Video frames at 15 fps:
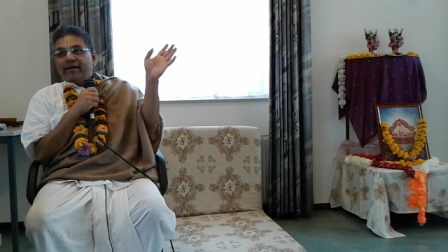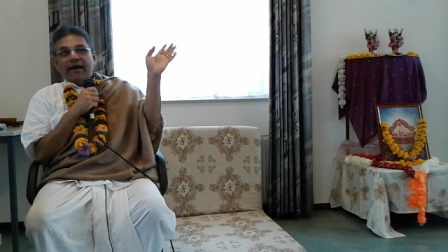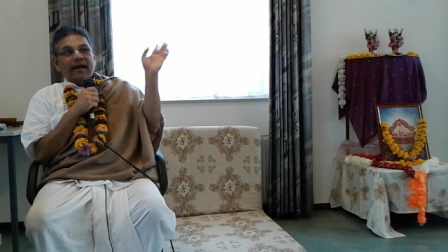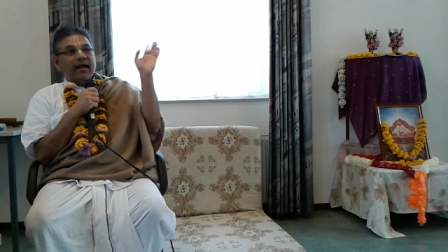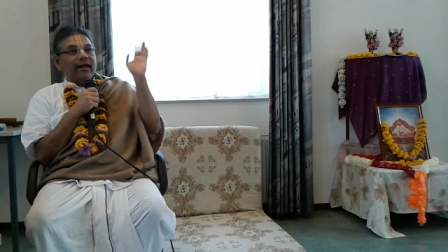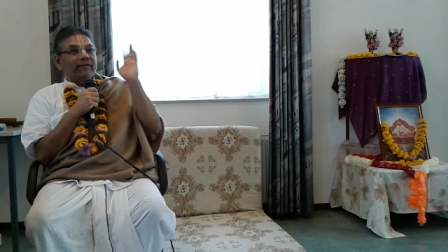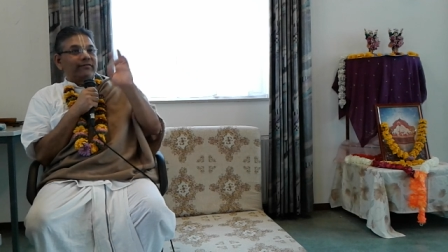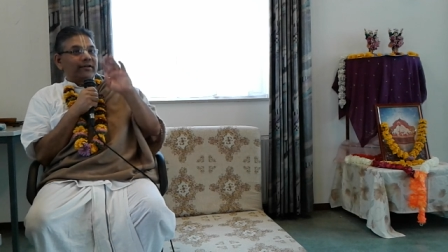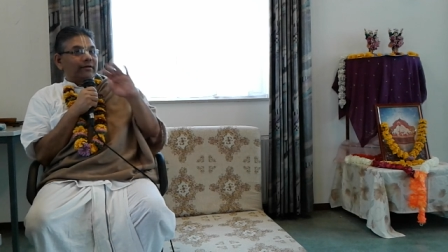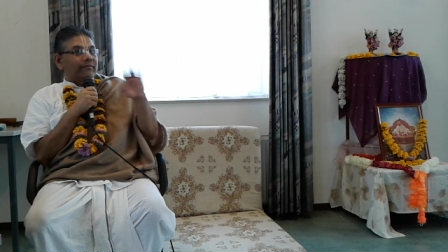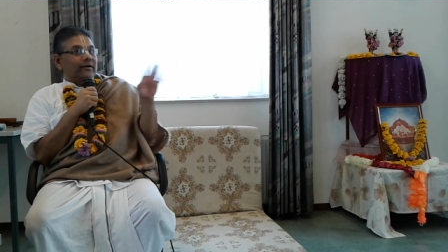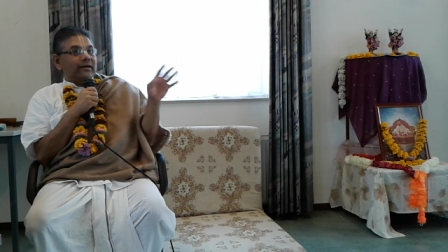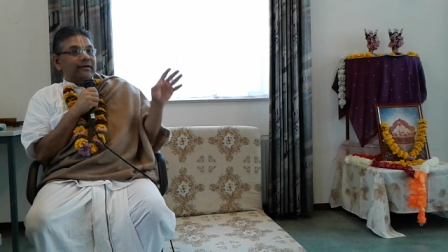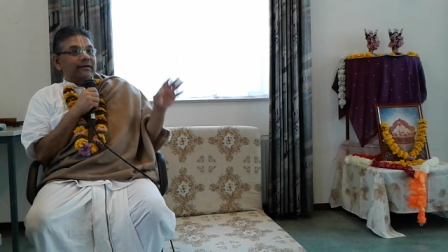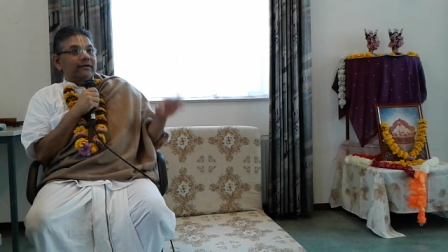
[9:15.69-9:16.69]

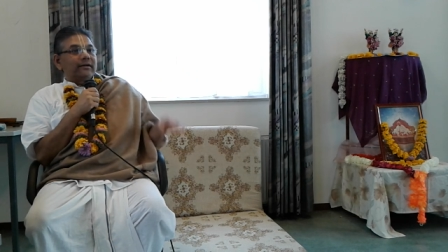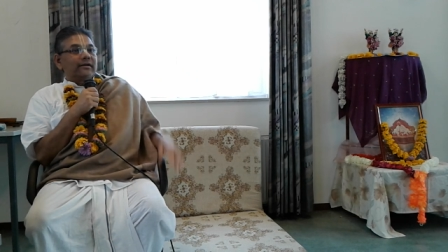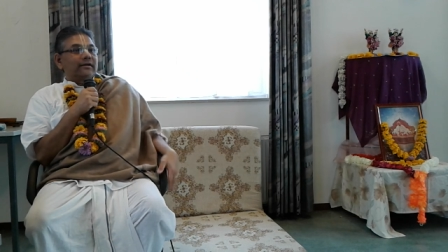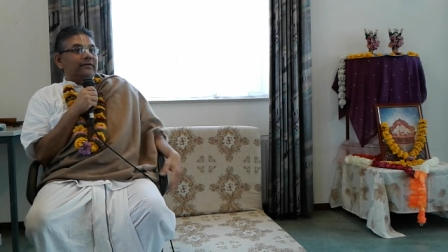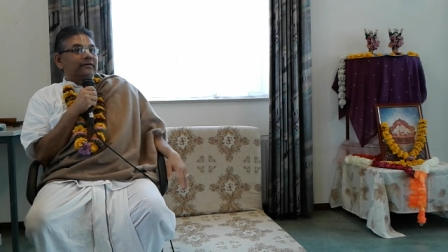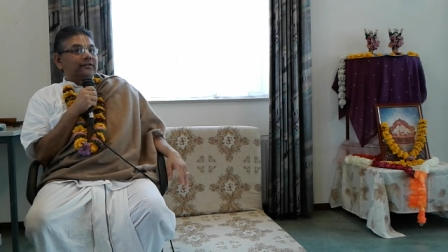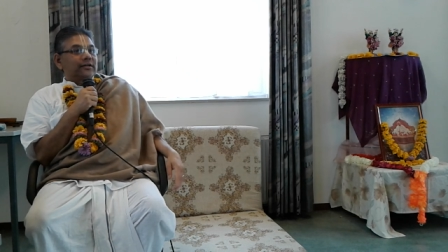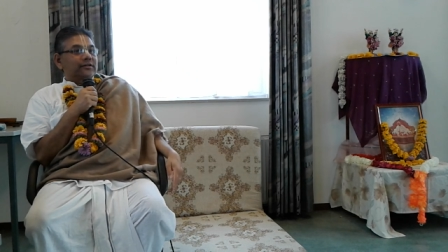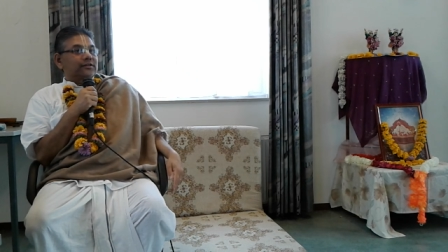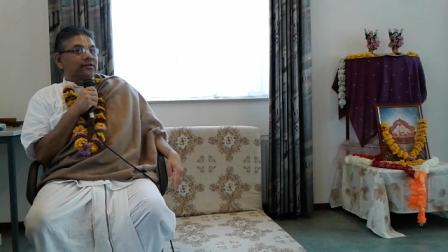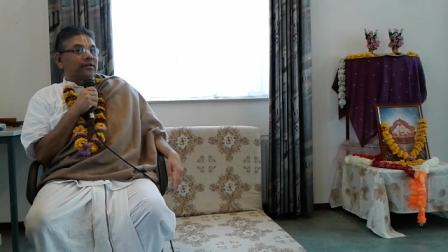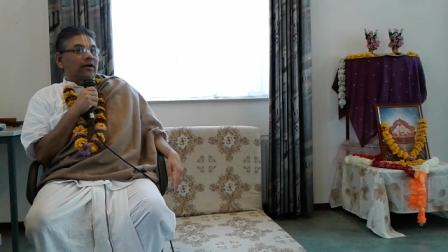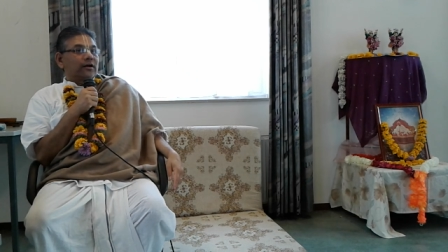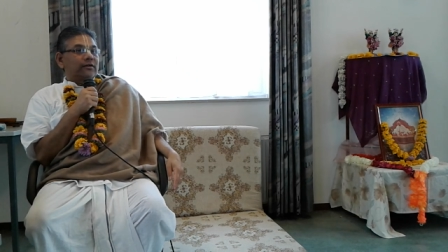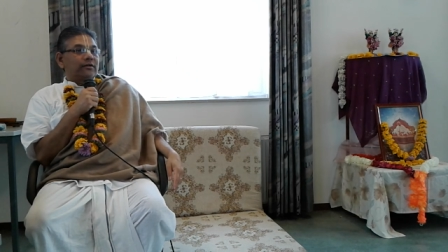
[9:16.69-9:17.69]
Everyone. Just
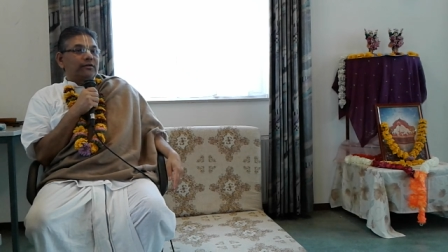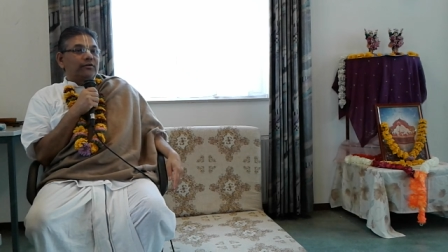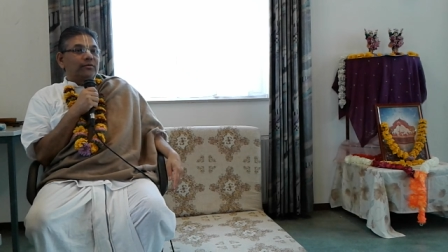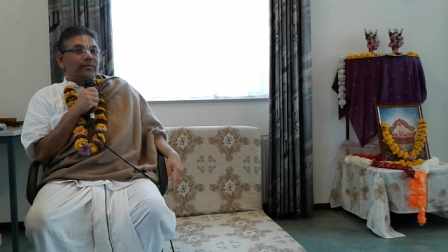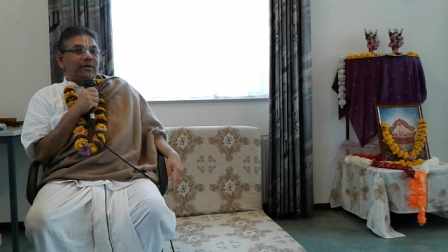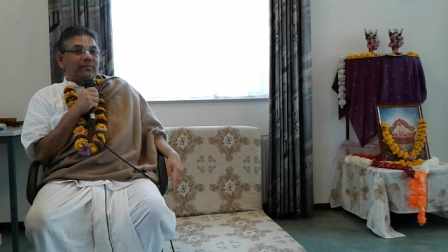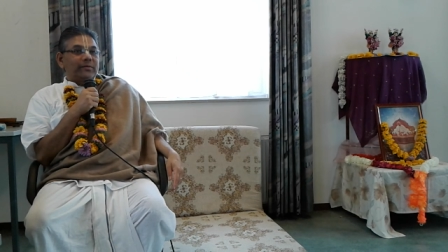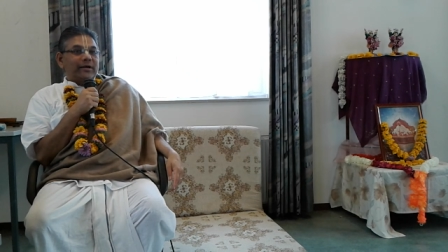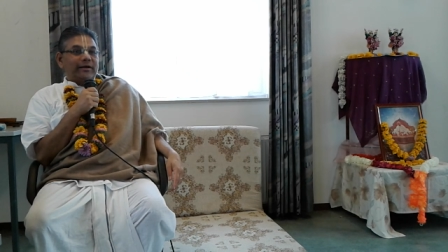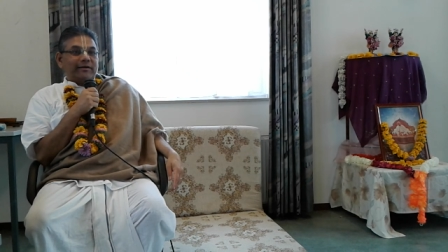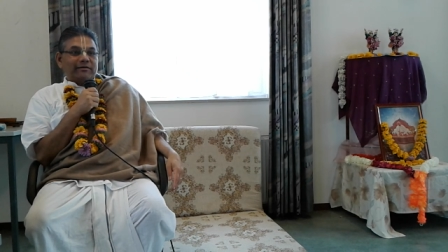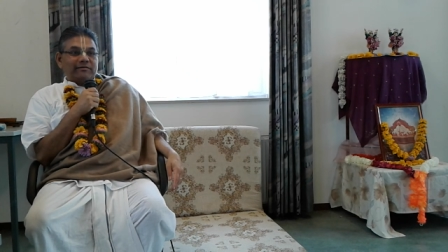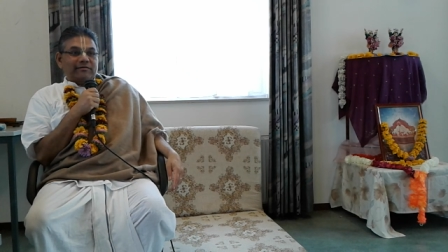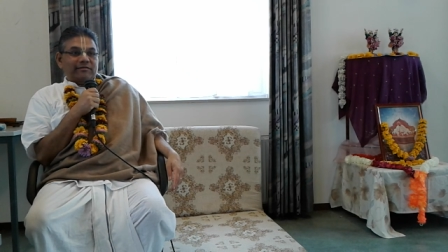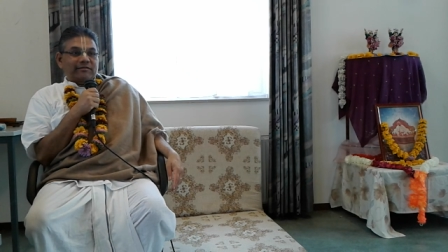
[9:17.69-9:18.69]
not human
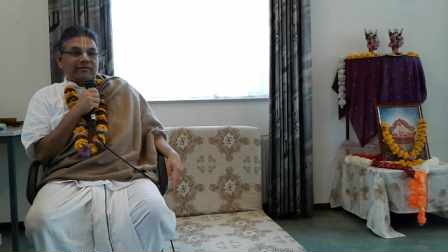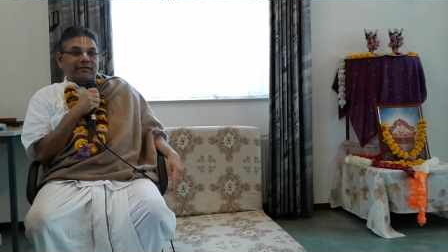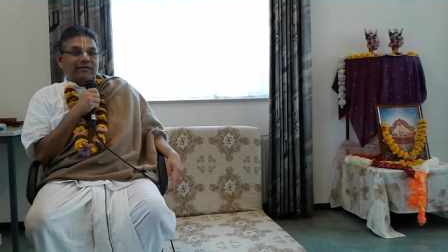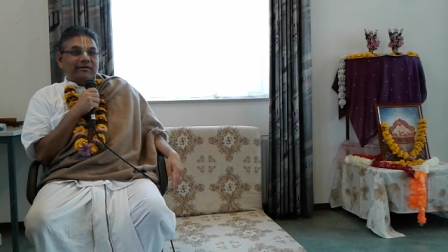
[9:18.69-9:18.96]
beings.